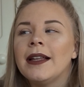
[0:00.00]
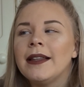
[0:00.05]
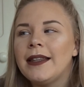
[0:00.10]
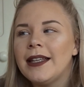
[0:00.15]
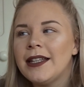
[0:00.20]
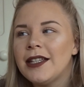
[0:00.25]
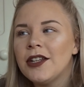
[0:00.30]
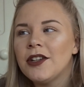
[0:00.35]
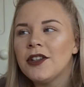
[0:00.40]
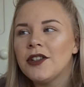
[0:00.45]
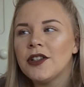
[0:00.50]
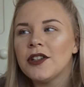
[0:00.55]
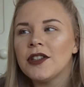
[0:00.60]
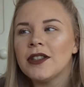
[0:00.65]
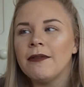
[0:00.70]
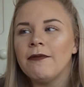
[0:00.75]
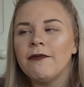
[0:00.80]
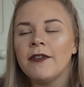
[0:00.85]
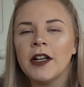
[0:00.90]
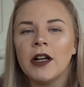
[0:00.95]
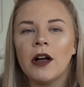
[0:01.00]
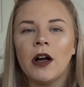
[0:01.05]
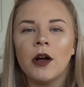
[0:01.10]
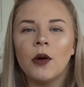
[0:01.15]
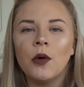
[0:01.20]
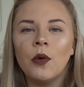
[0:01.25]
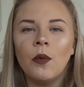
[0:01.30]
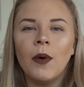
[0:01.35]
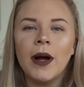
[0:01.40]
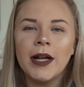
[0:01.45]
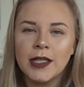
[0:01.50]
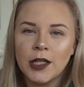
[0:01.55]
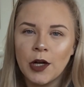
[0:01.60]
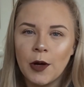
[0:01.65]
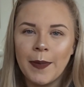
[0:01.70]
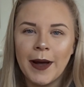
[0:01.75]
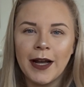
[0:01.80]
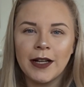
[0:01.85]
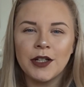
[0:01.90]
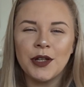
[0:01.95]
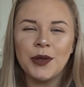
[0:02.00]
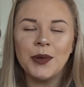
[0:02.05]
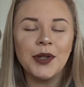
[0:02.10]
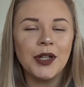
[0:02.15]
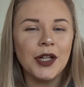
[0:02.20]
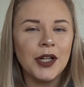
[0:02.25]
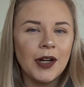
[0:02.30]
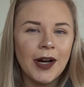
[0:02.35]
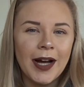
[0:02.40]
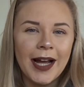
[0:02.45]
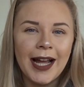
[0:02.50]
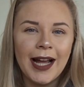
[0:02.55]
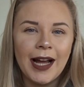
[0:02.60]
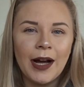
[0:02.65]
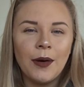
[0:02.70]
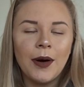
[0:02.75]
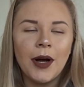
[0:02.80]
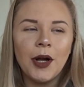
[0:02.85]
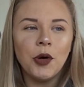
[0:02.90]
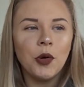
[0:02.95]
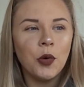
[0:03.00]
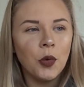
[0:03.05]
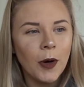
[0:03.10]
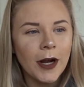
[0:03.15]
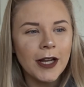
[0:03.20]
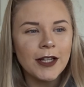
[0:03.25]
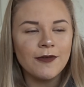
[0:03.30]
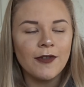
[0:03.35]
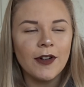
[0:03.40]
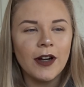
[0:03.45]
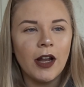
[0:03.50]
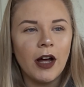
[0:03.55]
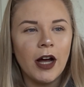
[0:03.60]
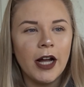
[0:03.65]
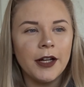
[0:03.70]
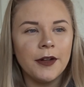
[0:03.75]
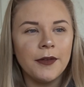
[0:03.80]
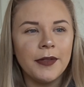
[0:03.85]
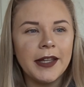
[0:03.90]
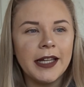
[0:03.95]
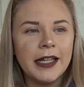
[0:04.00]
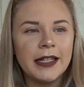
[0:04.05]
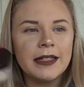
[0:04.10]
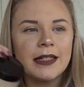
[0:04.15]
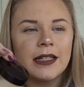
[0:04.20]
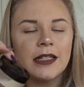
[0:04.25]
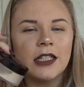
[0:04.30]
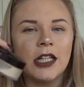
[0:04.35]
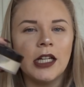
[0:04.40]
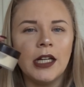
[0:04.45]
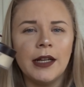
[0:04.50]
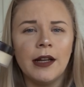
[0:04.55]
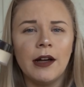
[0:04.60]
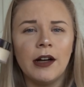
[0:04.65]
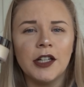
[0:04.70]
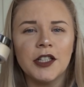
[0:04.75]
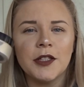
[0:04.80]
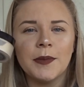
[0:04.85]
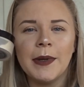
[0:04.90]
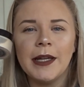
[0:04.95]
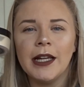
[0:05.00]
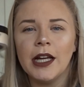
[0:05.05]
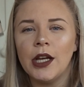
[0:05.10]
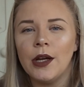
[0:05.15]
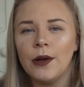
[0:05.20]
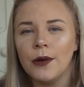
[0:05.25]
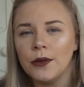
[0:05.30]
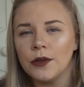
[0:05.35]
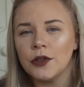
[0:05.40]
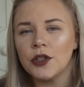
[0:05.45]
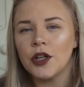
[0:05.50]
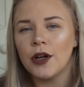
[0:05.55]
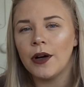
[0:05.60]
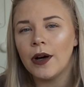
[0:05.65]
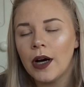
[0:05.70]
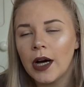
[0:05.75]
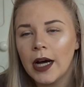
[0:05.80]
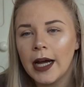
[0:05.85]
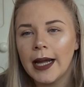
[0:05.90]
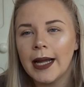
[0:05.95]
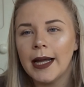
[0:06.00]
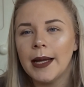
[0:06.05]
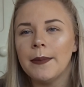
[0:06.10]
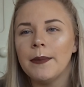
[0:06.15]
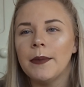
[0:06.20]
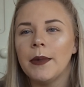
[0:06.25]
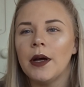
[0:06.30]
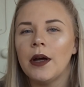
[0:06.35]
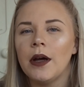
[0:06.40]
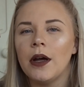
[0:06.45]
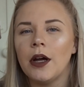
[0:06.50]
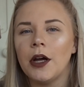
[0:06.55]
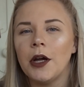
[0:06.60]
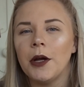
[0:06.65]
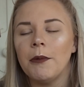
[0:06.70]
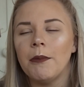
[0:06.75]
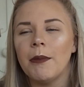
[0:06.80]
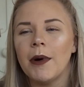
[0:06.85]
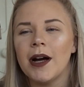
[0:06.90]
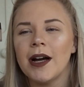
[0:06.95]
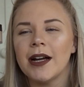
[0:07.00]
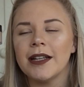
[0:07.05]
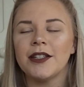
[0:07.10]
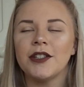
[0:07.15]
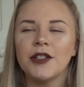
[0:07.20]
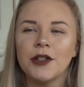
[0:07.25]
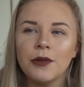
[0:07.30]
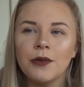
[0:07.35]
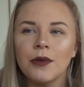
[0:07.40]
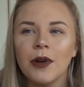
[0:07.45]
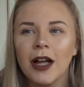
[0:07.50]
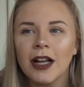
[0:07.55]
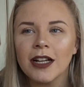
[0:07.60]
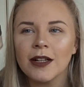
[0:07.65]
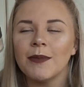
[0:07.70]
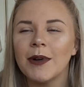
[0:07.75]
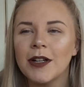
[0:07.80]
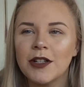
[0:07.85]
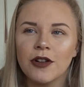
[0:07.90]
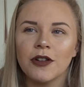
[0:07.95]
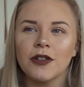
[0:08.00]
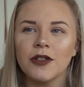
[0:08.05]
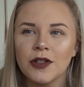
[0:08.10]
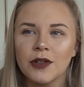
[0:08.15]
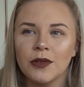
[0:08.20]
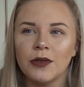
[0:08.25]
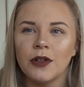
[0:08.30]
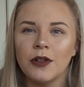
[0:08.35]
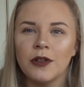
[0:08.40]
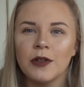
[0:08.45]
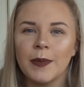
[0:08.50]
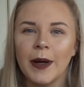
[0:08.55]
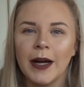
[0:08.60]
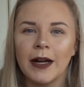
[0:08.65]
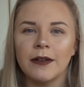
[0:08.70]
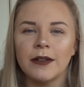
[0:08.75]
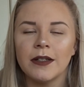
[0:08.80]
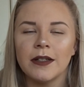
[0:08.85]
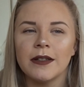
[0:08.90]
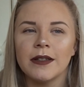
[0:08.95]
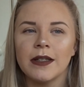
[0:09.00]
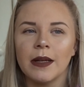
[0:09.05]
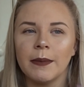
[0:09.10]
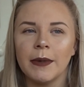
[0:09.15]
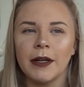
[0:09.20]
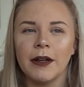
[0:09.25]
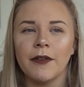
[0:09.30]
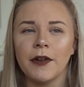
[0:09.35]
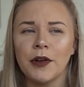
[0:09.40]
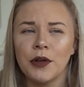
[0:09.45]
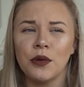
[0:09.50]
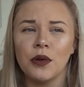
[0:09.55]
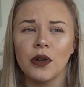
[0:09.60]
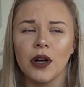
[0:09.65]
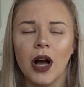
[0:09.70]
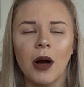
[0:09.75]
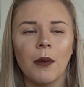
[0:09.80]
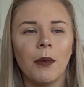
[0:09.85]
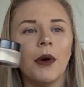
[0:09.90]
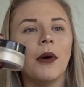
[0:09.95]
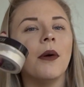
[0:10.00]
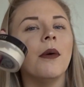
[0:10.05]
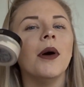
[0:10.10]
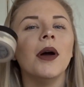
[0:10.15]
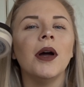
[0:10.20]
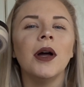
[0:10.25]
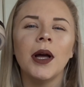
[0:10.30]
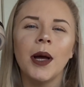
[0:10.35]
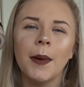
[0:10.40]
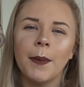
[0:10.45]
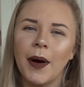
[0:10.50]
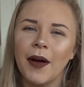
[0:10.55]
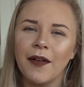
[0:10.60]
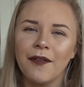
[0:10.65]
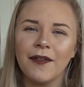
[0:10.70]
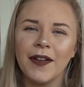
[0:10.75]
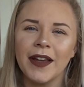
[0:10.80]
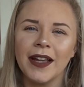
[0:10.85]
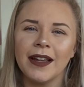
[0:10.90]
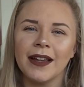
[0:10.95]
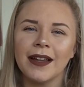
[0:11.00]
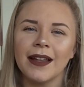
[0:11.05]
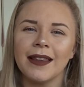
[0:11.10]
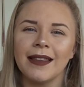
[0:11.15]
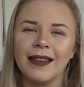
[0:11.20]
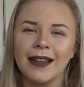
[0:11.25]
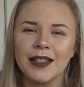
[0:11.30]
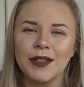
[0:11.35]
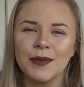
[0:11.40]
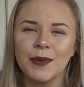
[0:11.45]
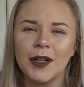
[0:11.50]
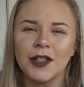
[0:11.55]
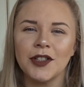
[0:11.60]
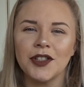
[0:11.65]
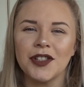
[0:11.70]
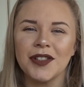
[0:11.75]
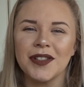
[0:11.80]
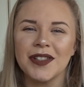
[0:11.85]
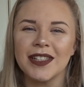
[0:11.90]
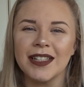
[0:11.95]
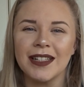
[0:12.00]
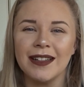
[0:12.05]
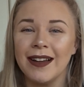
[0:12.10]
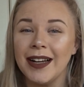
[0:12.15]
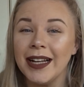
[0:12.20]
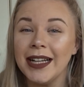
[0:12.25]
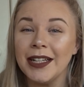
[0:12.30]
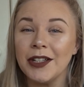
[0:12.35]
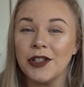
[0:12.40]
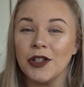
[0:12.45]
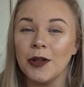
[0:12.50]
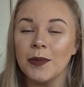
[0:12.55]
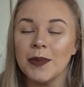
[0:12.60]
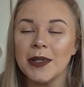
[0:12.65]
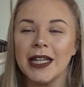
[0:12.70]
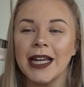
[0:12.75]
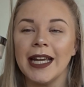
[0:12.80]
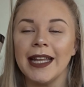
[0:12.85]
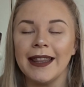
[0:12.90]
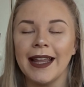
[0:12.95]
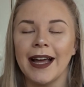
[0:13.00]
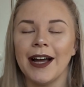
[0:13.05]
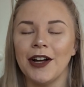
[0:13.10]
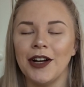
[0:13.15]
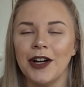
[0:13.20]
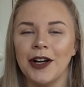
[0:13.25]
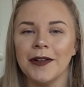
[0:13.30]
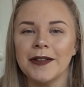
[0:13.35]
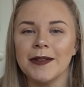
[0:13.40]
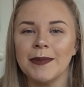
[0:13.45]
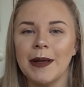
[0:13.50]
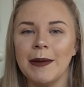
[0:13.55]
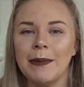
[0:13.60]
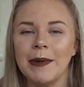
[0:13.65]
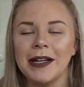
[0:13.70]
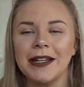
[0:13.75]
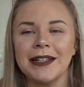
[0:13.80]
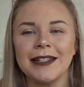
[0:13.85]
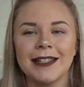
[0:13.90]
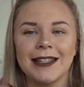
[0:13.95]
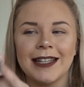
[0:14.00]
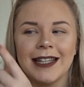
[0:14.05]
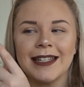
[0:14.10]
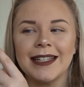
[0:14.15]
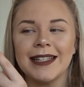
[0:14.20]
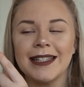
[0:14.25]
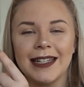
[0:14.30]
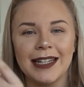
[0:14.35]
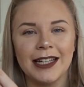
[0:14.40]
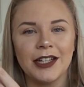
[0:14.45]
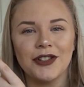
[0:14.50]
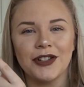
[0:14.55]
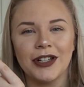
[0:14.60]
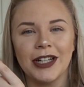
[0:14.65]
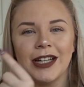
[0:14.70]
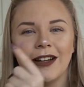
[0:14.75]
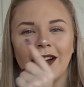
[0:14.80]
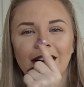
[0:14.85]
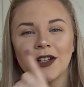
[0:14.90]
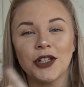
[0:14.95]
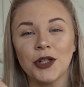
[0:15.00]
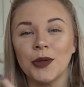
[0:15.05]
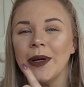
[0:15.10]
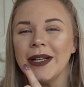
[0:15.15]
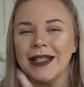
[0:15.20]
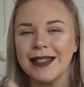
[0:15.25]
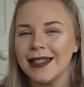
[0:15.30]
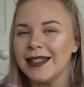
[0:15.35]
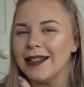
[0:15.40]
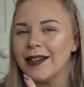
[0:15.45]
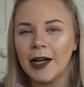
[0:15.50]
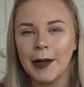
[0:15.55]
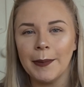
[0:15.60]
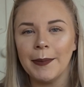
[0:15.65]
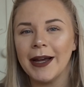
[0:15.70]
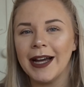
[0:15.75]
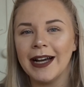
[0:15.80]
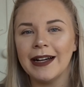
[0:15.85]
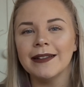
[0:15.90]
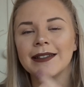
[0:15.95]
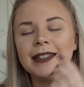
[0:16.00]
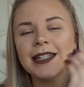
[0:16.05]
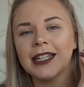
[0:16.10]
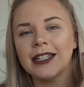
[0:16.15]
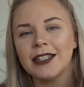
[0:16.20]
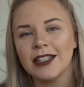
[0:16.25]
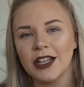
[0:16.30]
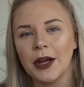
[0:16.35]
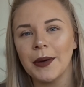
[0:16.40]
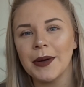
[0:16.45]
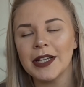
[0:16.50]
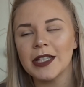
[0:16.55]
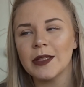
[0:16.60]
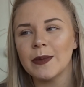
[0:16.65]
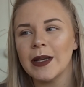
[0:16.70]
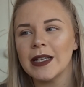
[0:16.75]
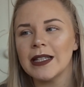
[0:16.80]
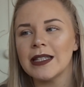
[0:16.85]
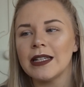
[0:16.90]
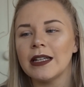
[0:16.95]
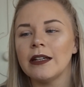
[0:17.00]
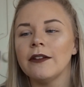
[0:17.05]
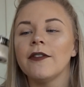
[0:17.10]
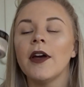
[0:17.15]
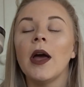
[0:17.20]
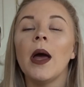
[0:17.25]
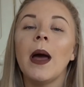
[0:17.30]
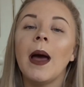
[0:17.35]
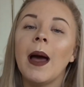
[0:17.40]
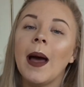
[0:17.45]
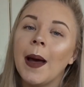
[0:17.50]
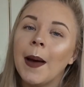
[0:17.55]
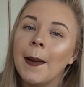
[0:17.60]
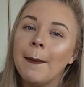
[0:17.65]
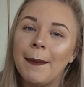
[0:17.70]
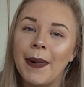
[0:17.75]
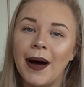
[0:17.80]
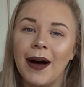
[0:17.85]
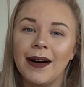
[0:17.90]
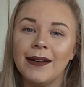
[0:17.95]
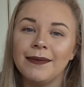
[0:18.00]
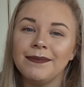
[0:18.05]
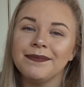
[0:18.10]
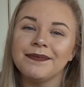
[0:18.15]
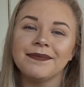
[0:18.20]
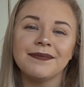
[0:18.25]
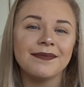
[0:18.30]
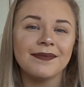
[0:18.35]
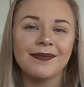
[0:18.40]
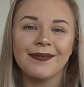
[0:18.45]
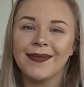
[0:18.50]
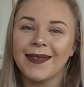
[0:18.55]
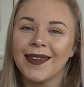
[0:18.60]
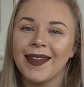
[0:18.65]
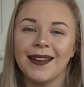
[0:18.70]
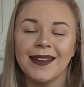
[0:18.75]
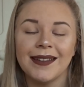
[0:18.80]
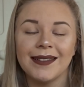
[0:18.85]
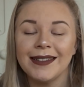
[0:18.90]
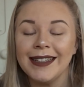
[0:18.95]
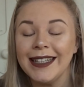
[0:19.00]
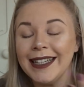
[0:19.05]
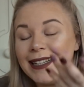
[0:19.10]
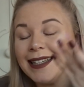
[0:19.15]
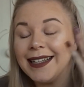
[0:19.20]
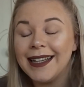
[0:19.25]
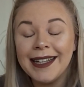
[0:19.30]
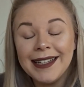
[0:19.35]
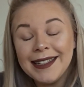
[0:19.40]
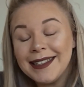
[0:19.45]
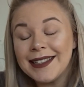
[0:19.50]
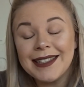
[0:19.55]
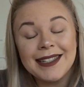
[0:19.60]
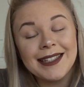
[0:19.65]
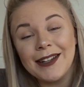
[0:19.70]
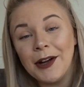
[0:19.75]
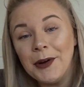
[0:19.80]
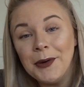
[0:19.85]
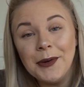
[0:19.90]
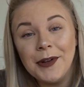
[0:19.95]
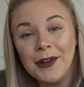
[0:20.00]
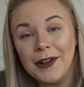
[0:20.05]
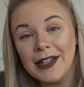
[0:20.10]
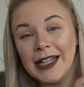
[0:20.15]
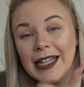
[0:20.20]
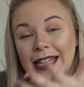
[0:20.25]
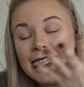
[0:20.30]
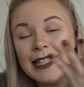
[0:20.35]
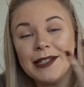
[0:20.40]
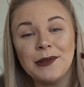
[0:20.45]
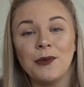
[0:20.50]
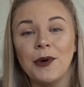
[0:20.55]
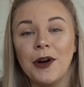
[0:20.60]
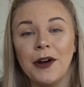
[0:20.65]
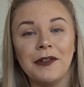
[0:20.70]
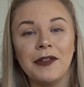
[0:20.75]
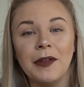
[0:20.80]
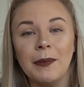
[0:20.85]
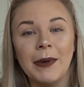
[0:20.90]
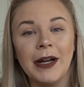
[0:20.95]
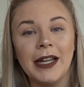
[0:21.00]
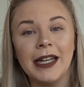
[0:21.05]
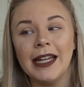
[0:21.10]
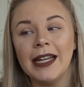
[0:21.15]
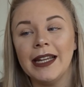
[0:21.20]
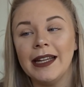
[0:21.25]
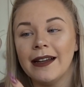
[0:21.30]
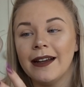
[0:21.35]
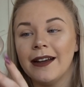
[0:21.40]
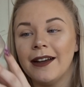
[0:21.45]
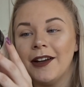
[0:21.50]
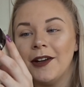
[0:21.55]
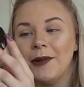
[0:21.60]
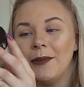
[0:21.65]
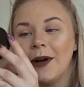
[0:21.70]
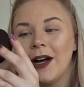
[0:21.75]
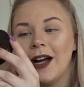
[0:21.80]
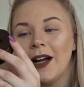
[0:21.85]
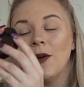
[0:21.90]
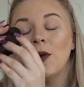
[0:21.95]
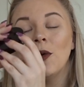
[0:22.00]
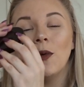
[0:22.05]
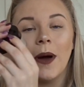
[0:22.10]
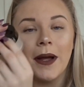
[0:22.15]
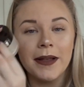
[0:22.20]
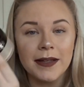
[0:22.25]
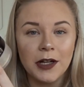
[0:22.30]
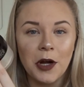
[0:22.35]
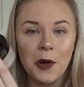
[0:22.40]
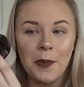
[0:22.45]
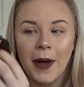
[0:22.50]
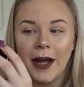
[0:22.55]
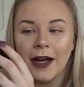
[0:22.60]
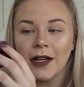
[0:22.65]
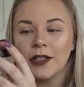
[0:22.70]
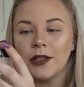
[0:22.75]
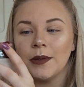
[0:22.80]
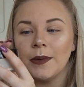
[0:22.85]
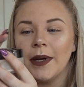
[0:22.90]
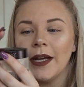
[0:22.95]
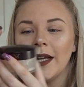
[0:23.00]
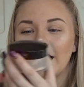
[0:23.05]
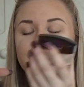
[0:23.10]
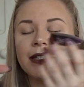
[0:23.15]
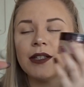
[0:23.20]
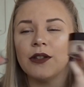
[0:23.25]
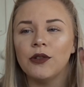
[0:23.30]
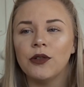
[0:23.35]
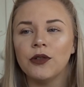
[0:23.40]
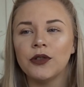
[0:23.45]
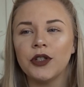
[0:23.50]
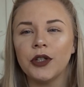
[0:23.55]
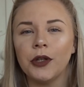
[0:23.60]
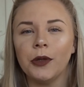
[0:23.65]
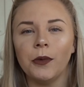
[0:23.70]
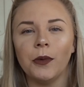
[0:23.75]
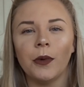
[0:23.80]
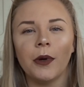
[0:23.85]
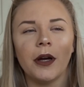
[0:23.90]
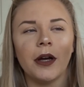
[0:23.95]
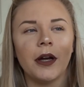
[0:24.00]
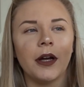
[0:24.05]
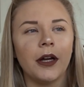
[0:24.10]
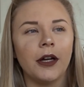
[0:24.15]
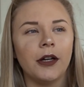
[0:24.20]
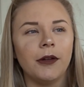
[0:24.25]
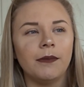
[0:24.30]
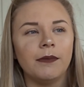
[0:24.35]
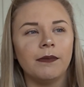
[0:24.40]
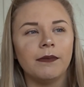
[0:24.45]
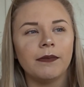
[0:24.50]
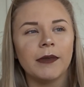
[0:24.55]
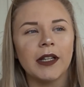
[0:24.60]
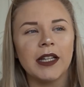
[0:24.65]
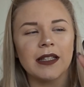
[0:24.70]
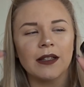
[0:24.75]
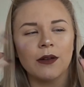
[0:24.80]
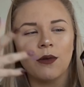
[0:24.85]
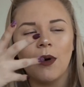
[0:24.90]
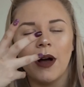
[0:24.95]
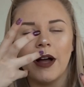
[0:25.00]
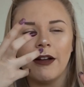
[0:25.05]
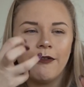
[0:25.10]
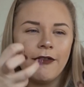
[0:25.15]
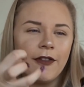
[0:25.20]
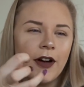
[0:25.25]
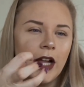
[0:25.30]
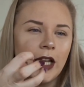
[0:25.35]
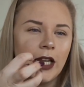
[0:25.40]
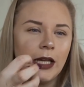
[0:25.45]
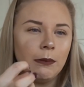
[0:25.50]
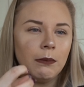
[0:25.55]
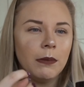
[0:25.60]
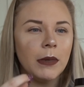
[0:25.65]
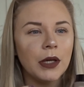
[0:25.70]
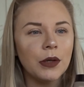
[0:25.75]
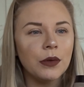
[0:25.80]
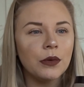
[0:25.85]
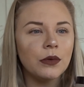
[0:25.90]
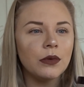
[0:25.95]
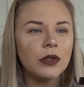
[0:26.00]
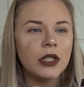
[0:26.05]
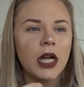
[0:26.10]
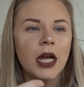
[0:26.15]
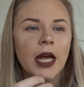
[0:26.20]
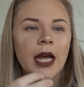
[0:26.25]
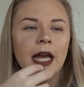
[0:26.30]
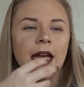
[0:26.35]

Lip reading: This is just something I always go back to on a night out. I always rely on this to last me a long time. I do like my drugstore loose powders. I mean, I've only got a couple, but I think this one just slightly tops it, and that hurts me because this is literally like £29. It's so expensive, but it is so good. It is worth the money. I always go back to it. It's not too, it's quite finely milled.